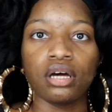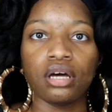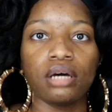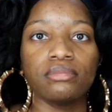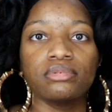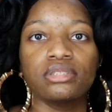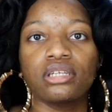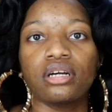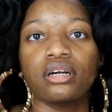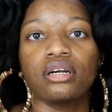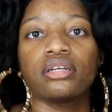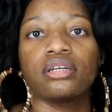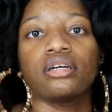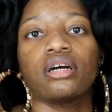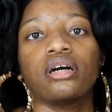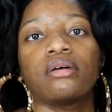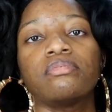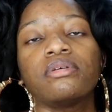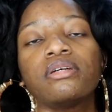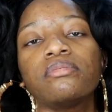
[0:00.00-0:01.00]
i'm sorry
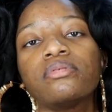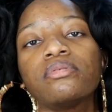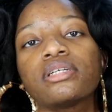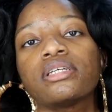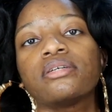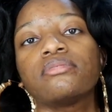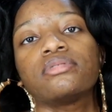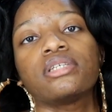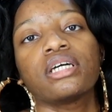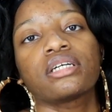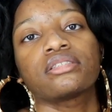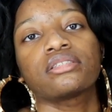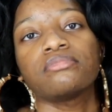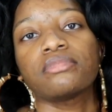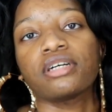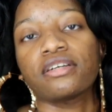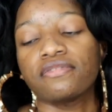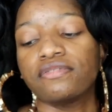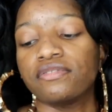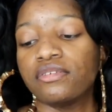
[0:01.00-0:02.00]
y'all people keep texting
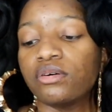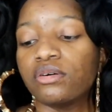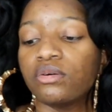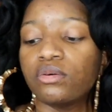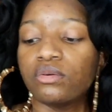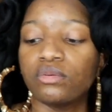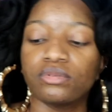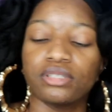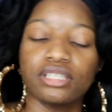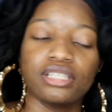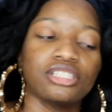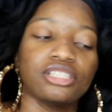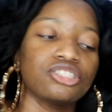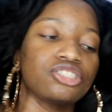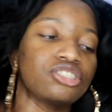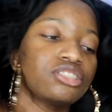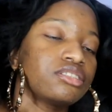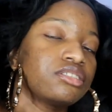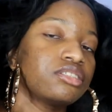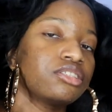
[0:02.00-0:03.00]
my phone and
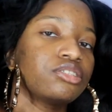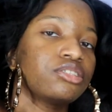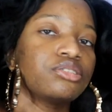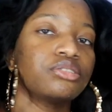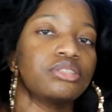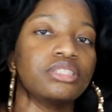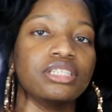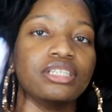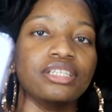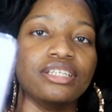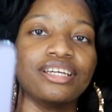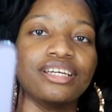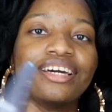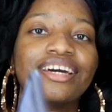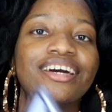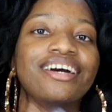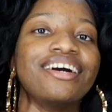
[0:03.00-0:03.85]
it's just literally